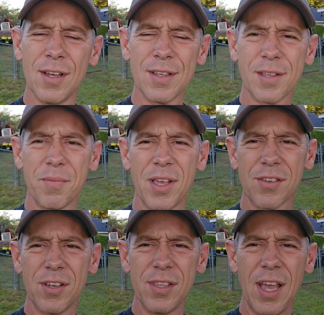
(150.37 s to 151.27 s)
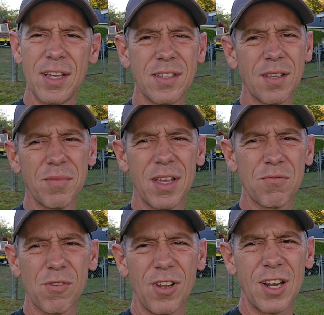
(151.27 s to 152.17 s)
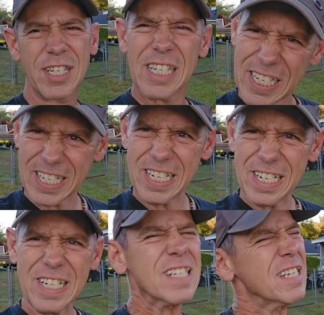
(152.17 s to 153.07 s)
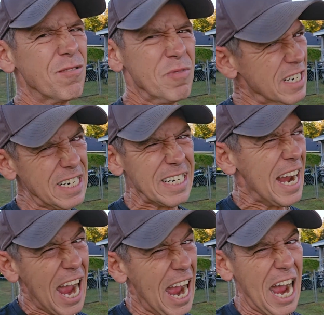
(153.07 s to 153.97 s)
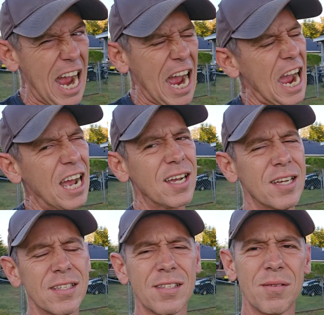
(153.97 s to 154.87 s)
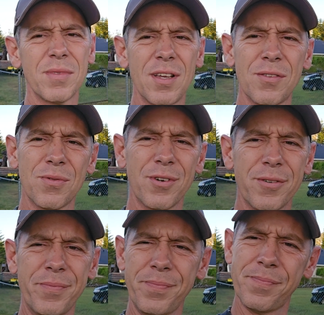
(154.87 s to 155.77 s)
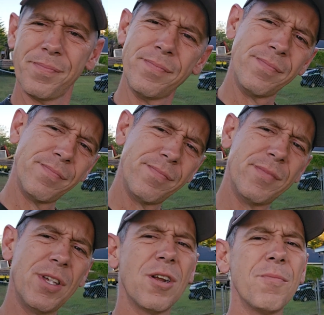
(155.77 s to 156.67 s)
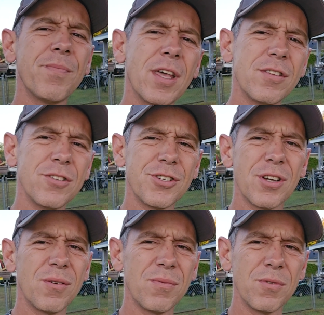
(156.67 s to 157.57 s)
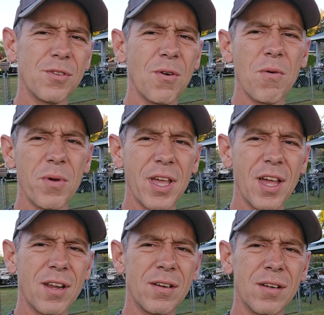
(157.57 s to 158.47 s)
Some days are good days, some days were a lot of cussing and getting mad, ah, and some days were, you know, nice and chill. We'll do what we can.